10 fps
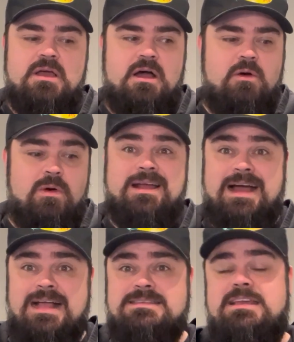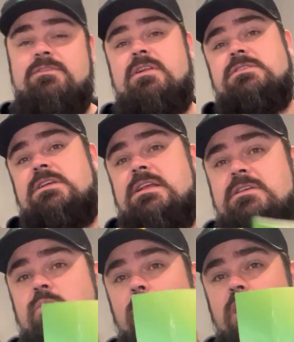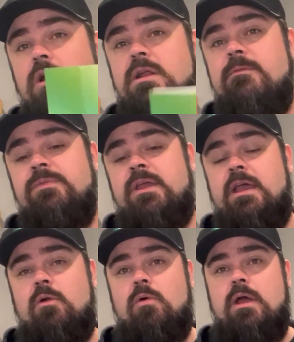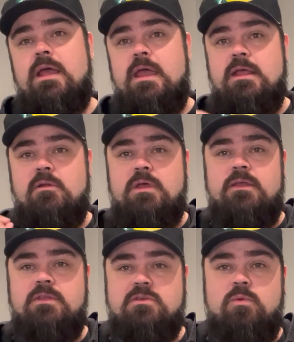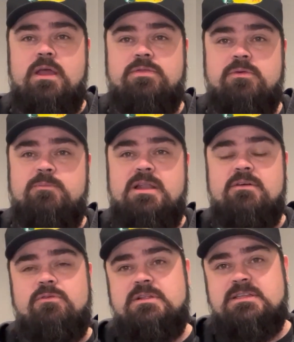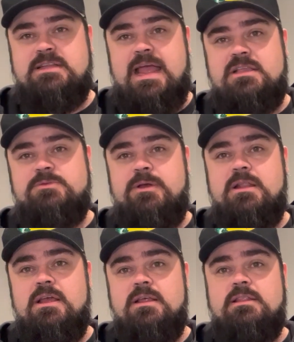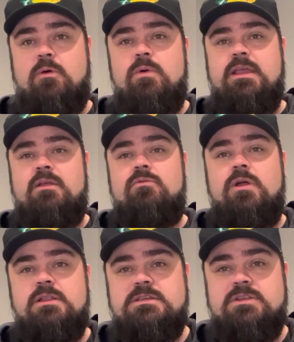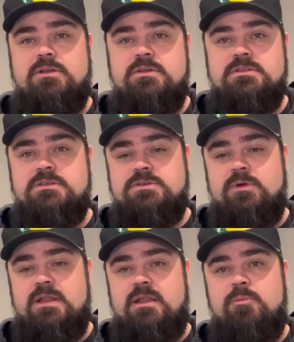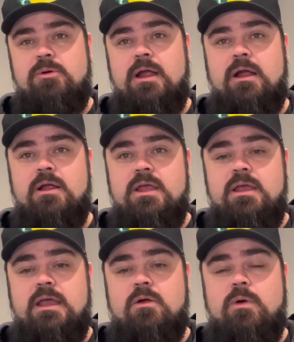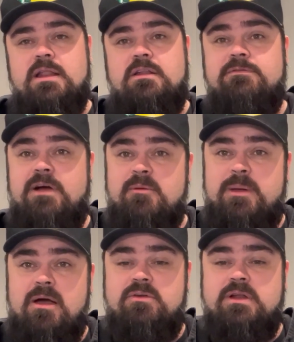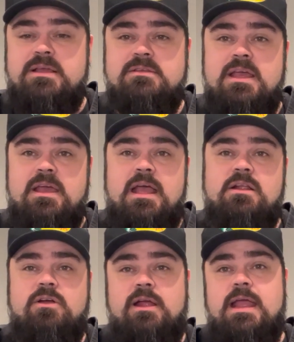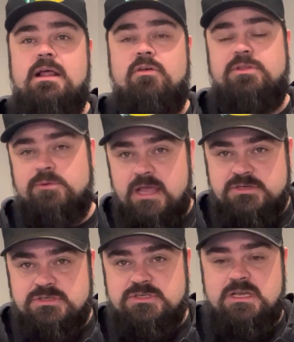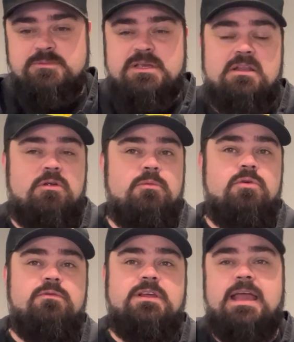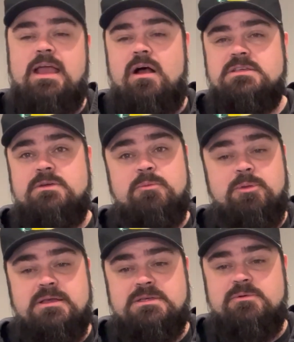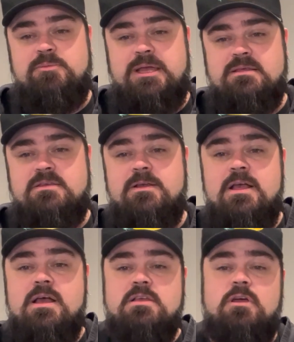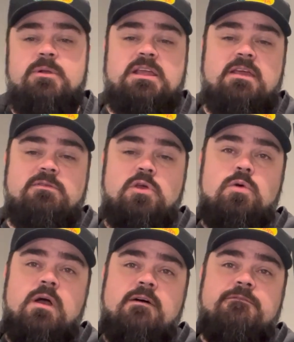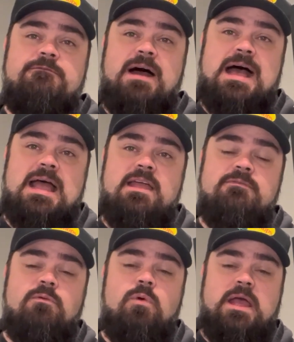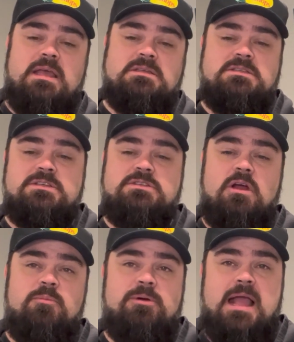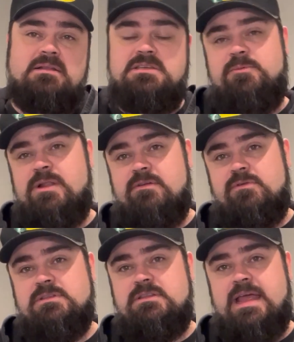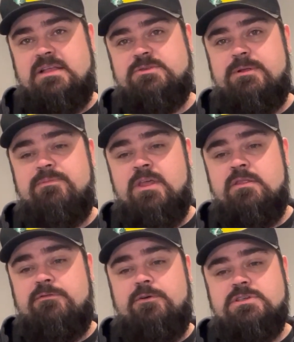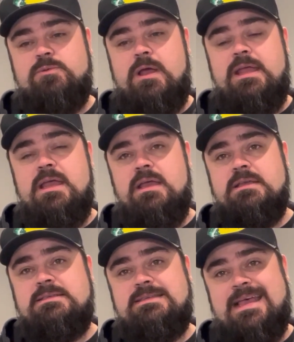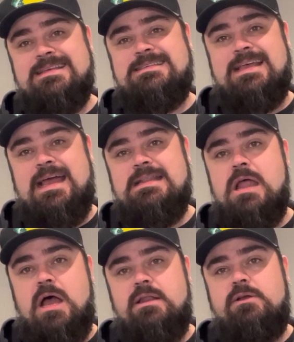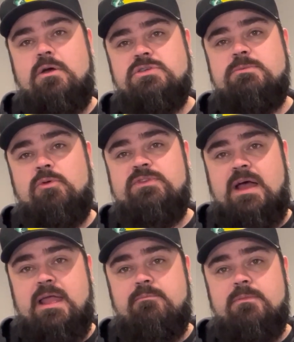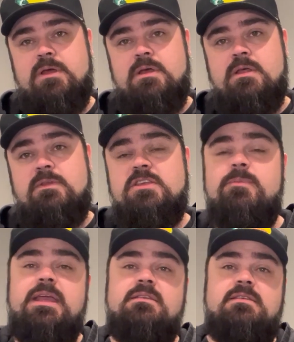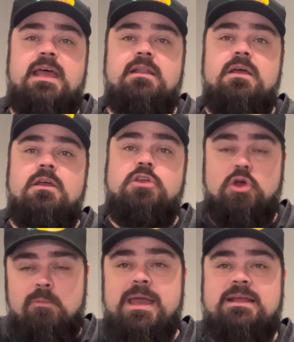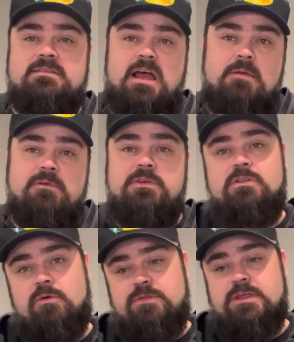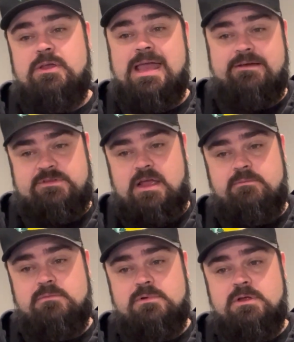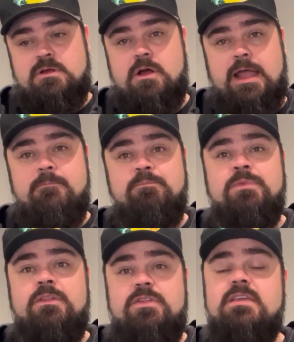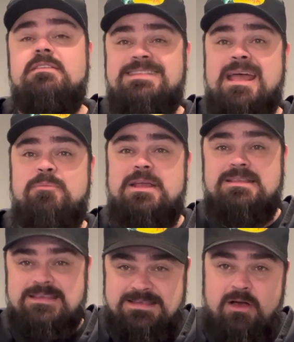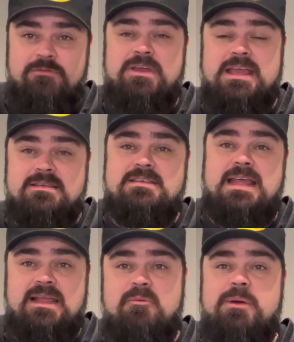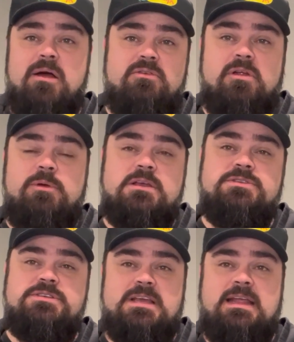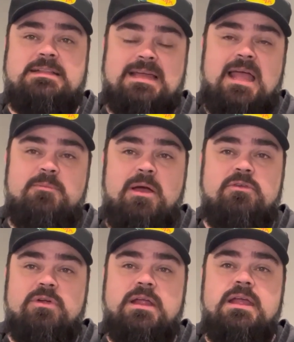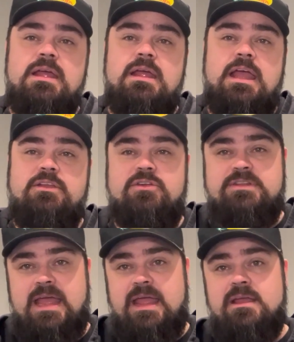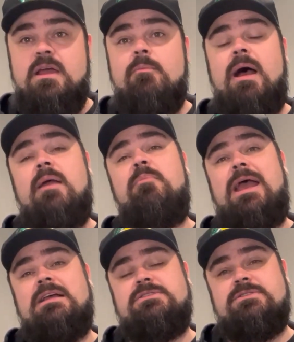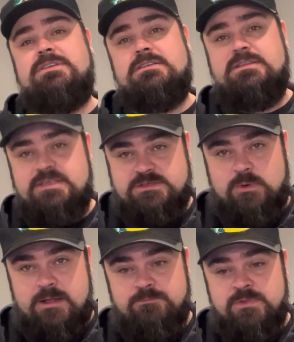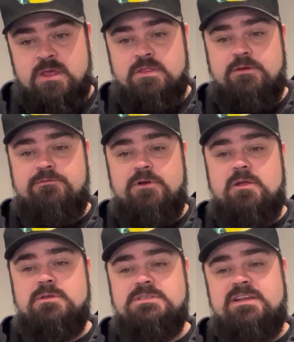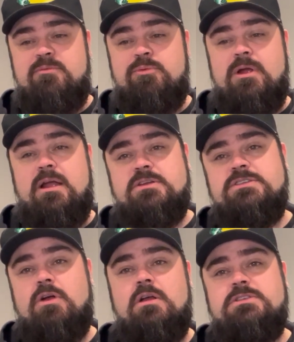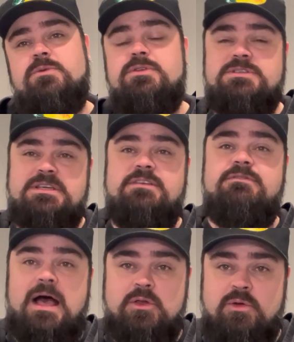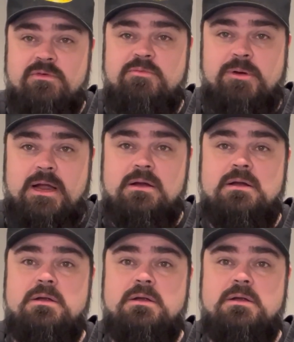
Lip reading: what God's given us in his word in this way through benevolent detachment, that we can really start using the Serenity Prayer in a way to define boundaries and to create healthy relationships and to remove the chaos and replace it with peace. So I'm going to give you 5 ways to start practicing benevolent detachment. The first way is set aside non-negotiable time. This means that you'll make time if you don't think you have time, okay? This step itself is setting a boundary because you're setting a time boundary in your day. My pastor says it this way: the frequency of prayer starts when you see the value of prayer.